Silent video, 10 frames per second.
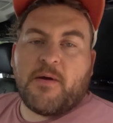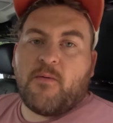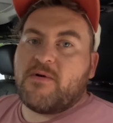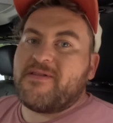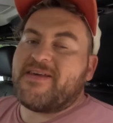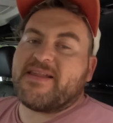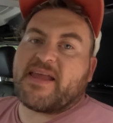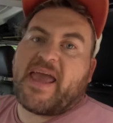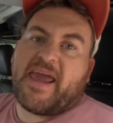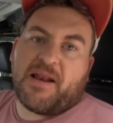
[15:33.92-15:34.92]
One of the things I
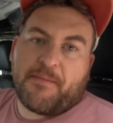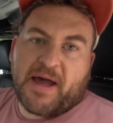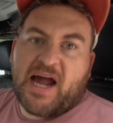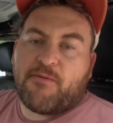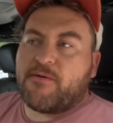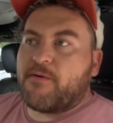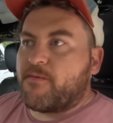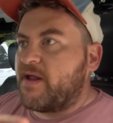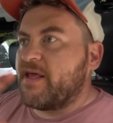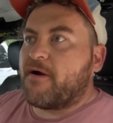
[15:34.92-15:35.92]
hated about how we were
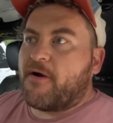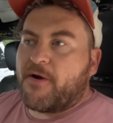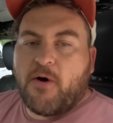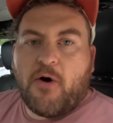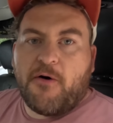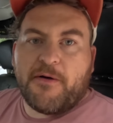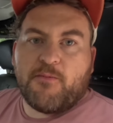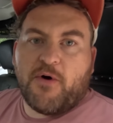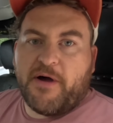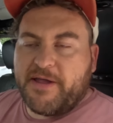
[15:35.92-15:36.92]
running our
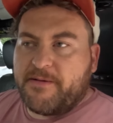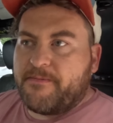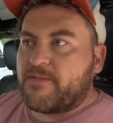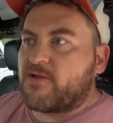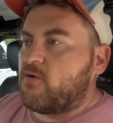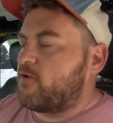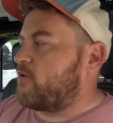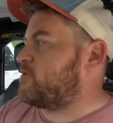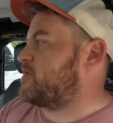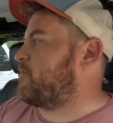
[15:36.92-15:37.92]
all-in-one solar
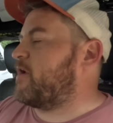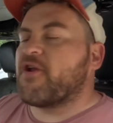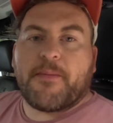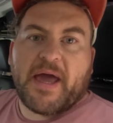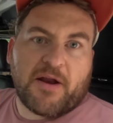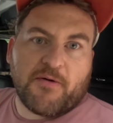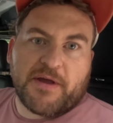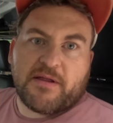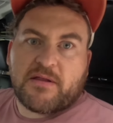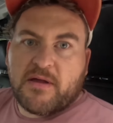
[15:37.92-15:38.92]
generator
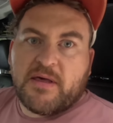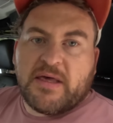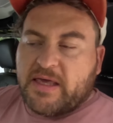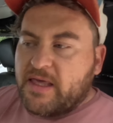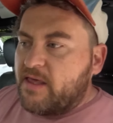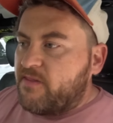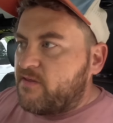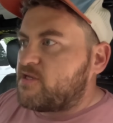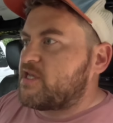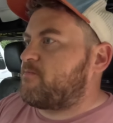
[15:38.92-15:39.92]
batteries in the
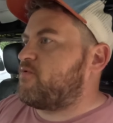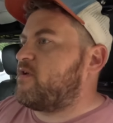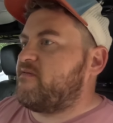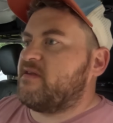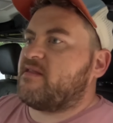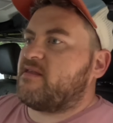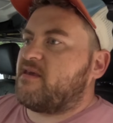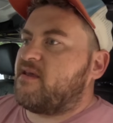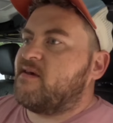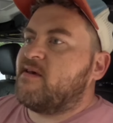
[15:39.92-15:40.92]
Jeep
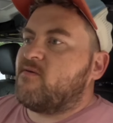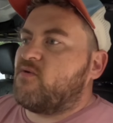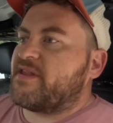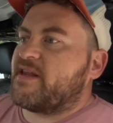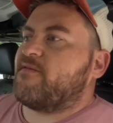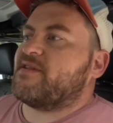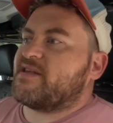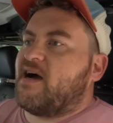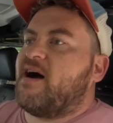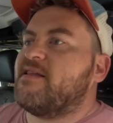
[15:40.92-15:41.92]
previously was that I was
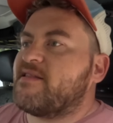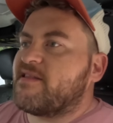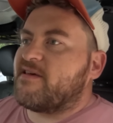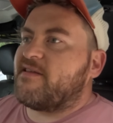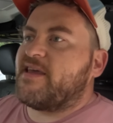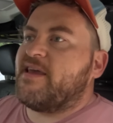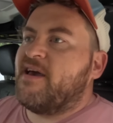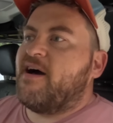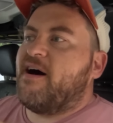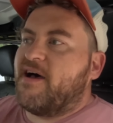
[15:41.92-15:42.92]
constantly
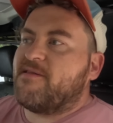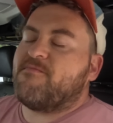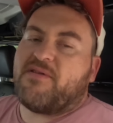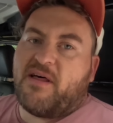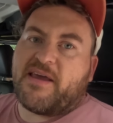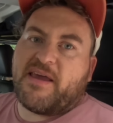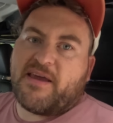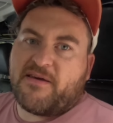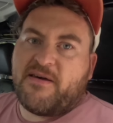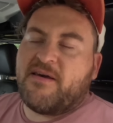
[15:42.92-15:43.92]

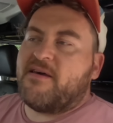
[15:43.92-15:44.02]
unplugging